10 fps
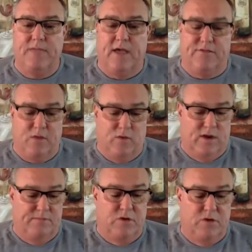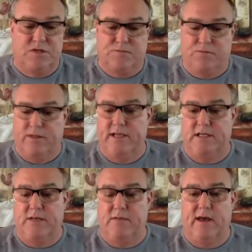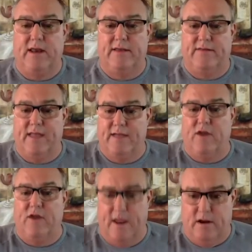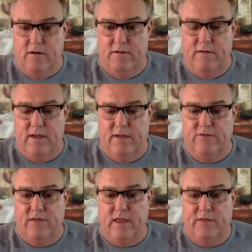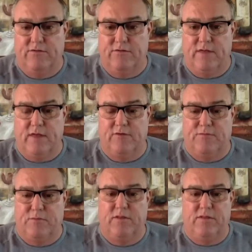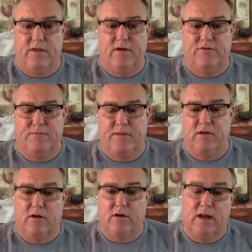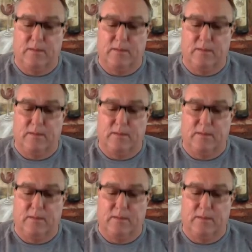I think what I'm most pleased about is every anchor has has has put their spin on it.